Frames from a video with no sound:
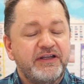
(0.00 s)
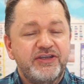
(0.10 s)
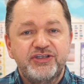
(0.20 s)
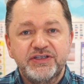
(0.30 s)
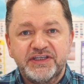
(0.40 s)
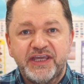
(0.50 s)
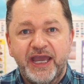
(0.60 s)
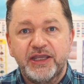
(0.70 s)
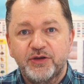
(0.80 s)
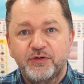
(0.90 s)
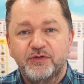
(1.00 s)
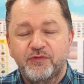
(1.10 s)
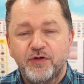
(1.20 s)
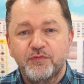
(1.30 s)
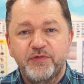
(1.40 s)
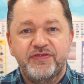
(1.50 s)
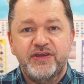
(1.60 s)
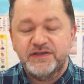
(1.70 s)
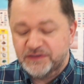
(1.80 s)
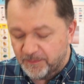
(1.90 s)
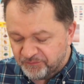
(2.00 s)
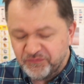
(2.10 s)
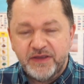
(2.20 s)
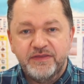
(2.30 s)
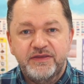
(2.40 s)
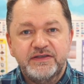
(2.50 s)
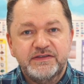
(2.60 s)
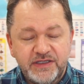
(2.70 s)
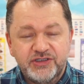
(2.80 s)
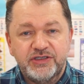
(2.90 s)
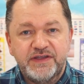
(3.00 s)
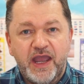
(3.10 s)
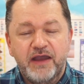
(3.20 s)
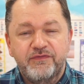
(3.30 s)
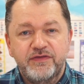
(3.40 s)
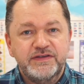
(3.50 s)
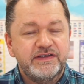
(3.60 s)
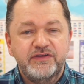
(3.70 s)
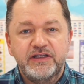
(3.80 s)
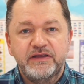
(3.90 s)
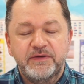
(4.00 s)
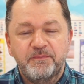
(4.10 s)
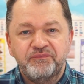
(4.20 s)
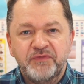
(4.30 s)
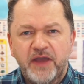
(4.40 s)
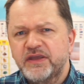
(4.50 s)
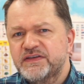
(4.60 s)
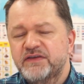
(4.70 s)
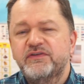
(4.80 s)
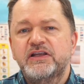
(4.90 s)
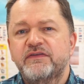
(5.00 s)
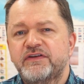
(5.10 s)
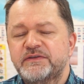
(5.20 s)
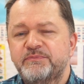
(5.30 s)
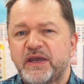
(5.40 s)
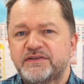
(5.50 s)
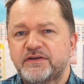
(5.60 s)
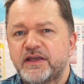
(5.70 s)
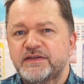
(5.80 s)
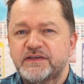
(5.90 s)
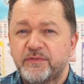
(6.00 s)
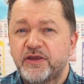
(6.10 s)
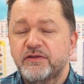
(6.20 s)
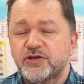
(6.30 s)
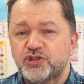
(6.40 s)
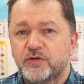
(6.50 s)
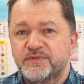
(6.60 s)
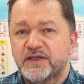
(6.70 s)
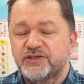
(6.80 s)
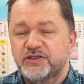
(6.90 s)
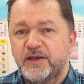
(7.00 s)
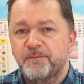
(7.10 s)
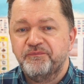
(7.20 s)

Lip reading: You just can't go wrong with these dishes they have in the 7-Eleven. I think 7-Eleven is better than some of the other shops actually.